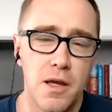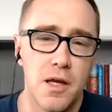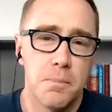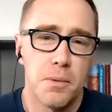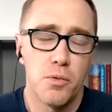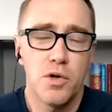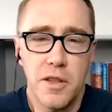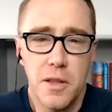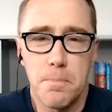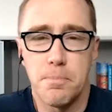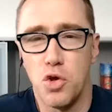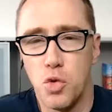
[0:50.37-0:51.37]
But really
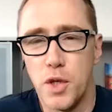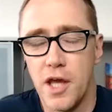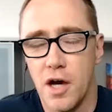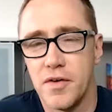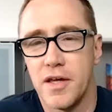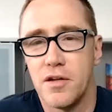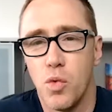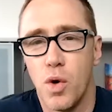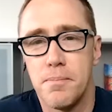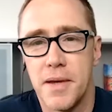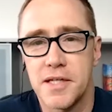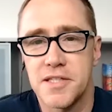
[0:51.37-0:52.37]
the beauty of it,
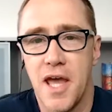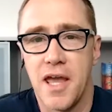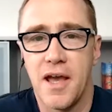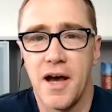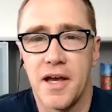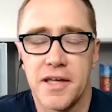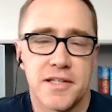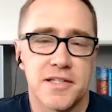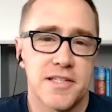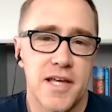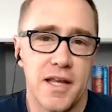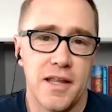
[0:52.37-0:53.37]
what makes AI
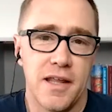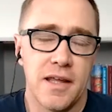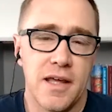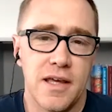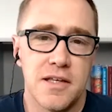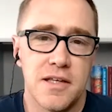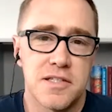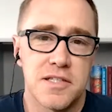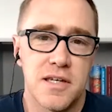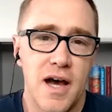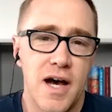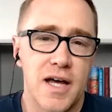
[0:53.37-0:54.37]
exciting
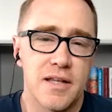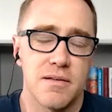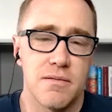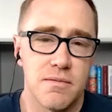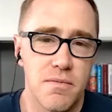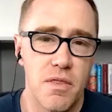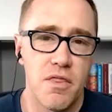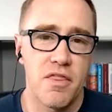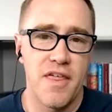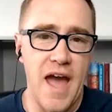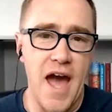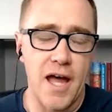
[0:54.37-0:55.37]
is not
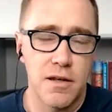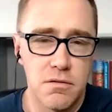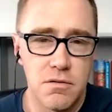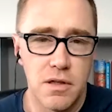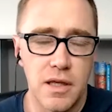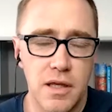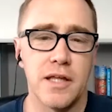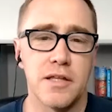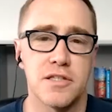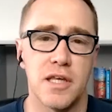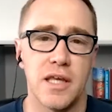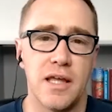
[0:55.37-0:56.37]
that,
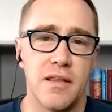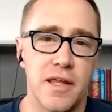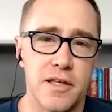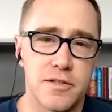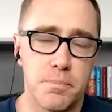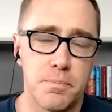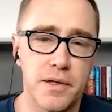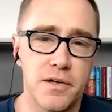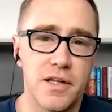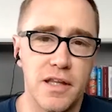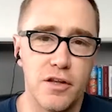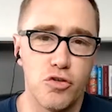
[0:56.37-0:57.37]
it's its
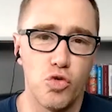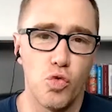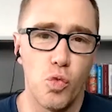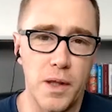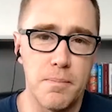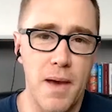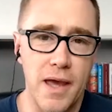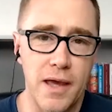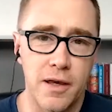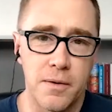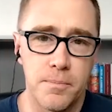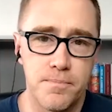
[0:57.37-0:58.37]
ability to
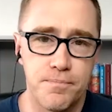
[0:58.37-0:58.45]
remake